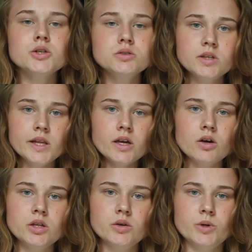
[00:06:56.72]
going to link
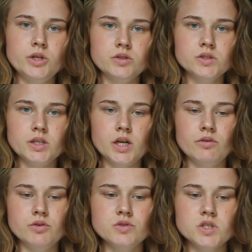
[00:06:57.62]
all the videos that
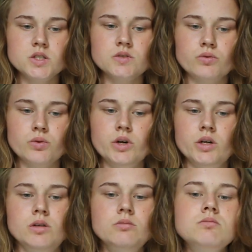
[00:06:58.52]
I've used for